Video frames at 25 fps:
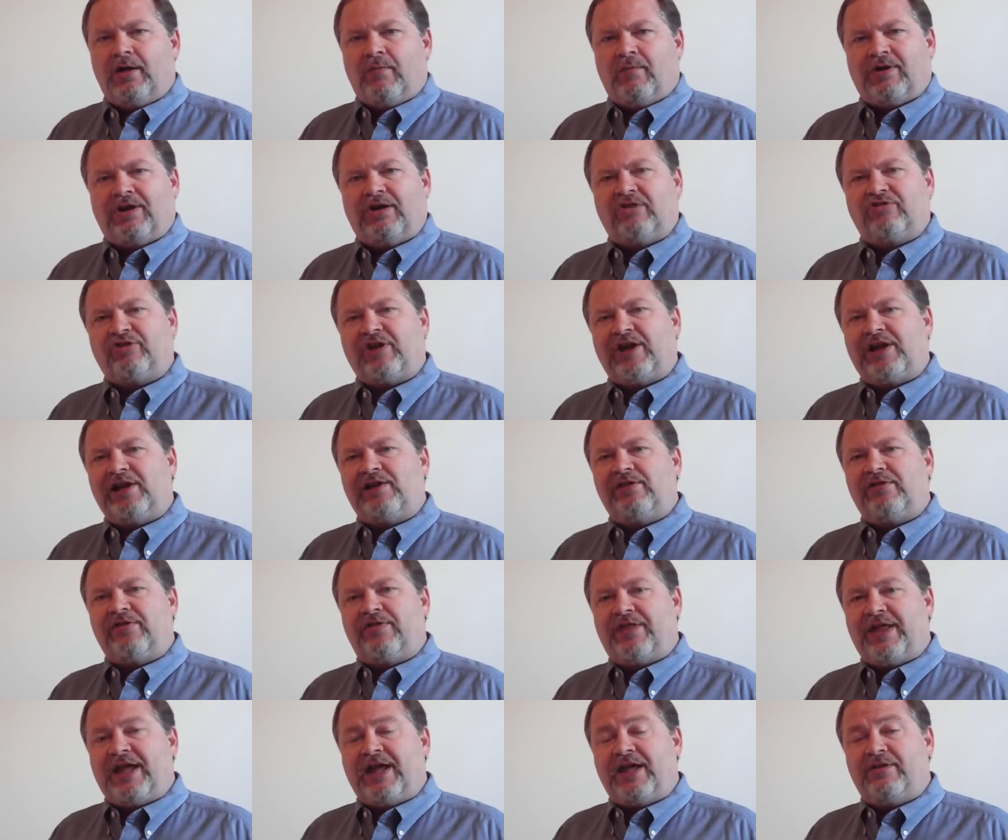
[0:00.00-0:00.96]
But let's
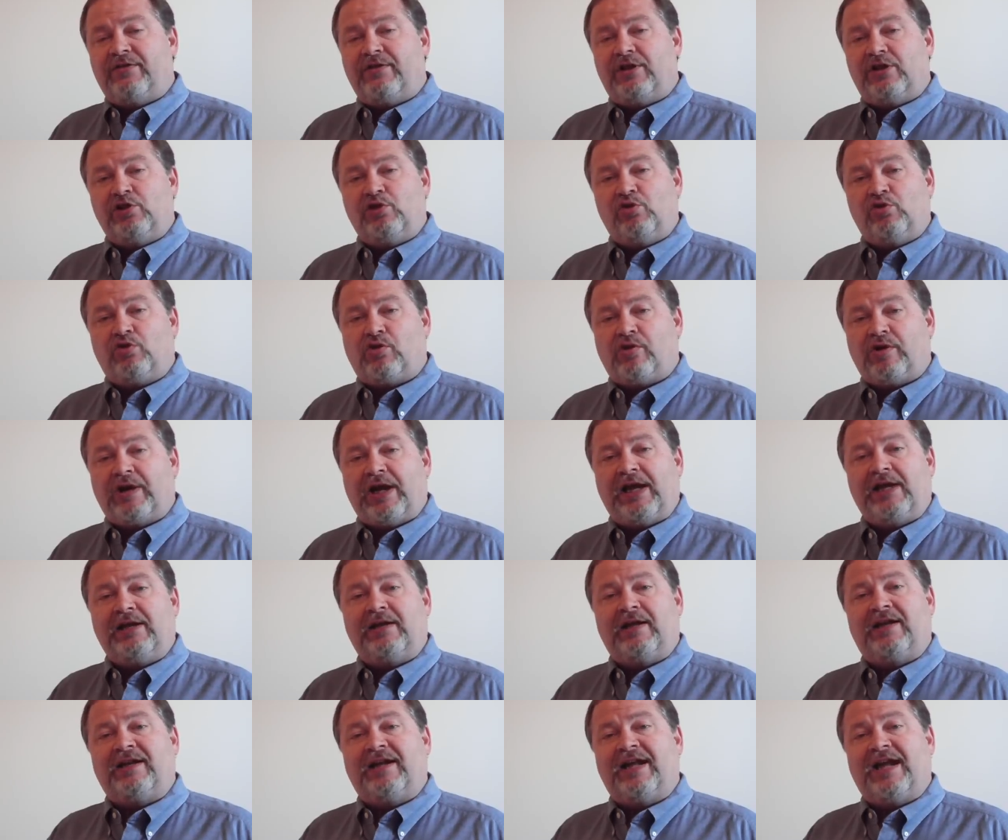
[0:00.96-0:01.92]
say then that you
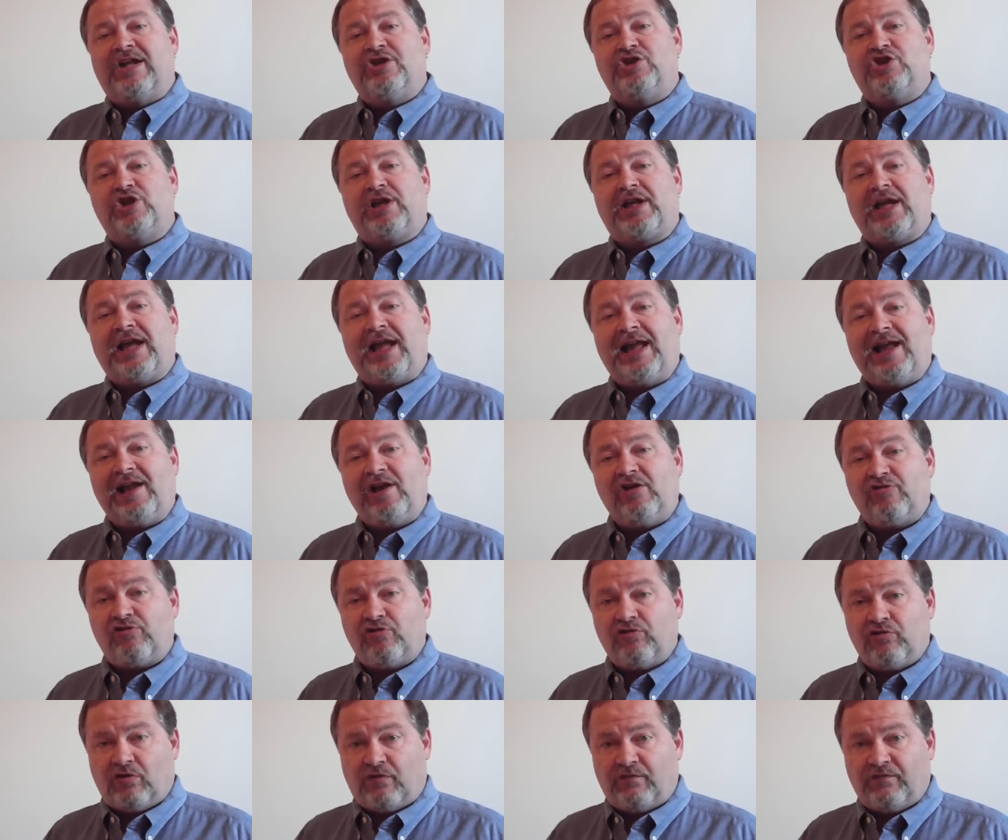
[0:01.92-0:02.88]
create an
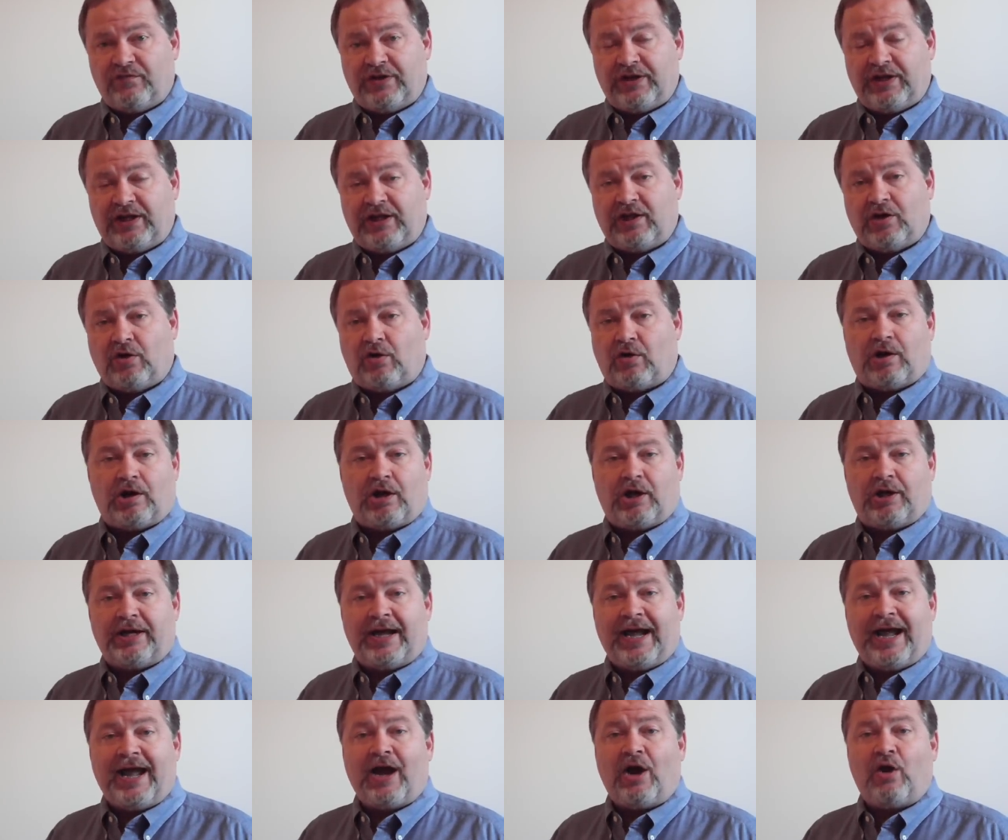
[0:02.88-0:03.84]
educational video
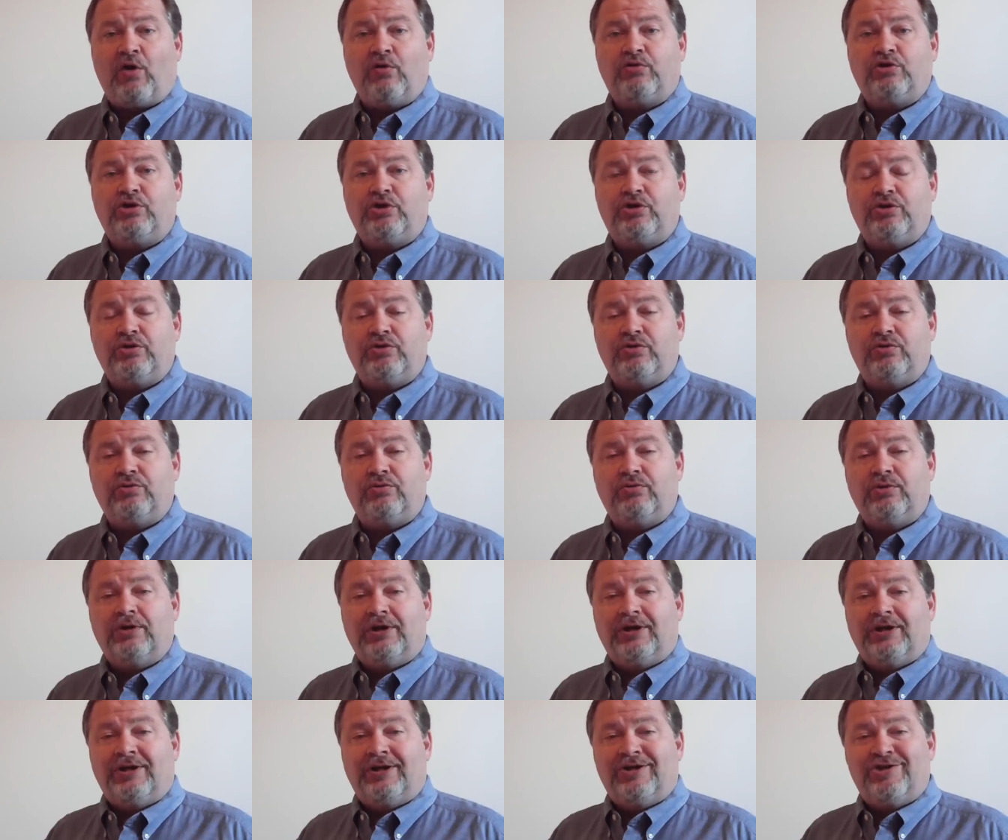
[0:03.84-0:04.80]
on how
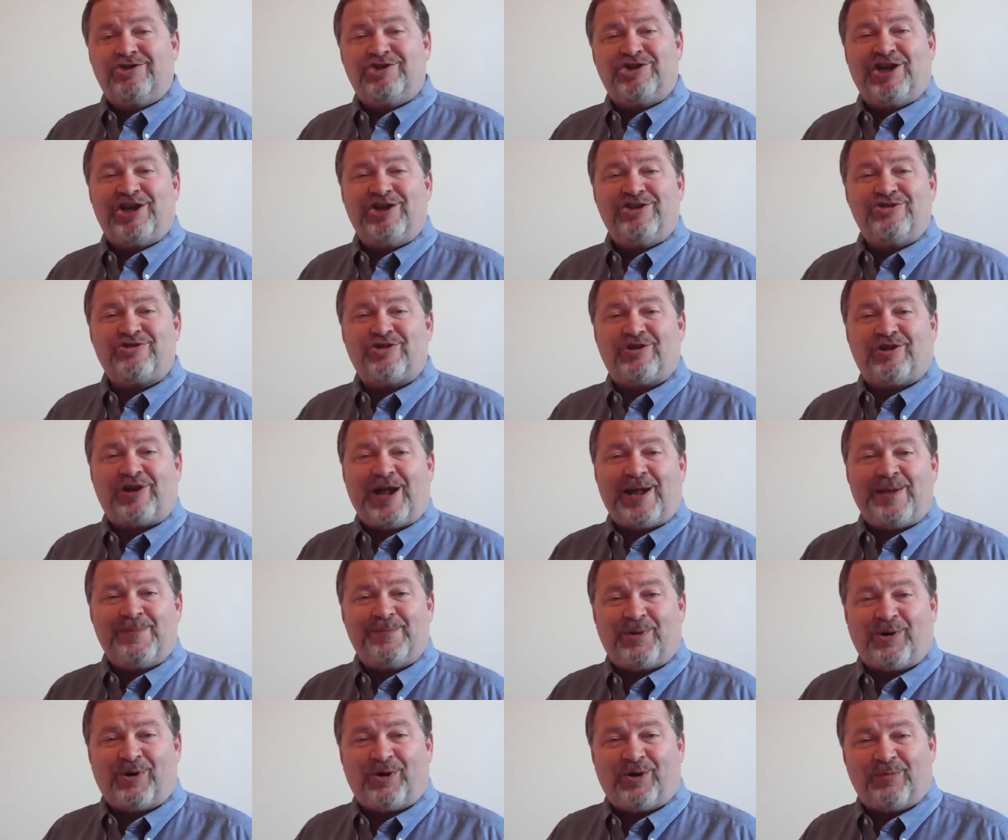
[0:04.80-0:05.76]
to change the
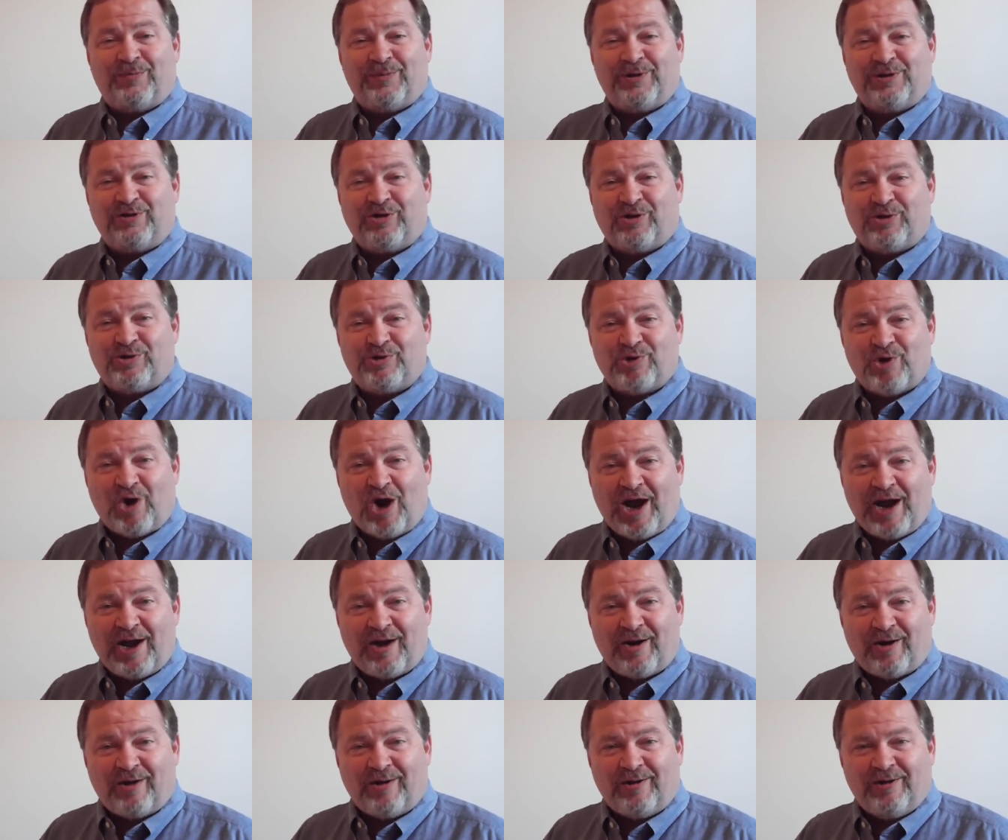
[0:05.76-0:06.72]
light bulb in your
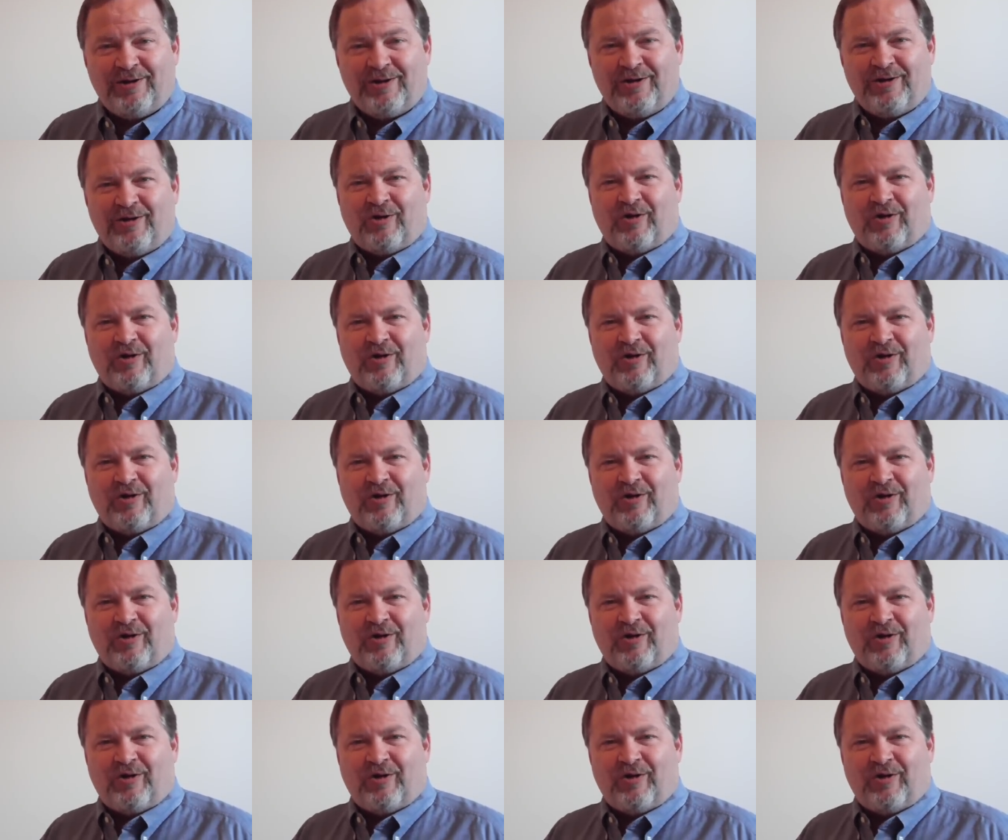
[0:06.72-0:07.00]
dryer,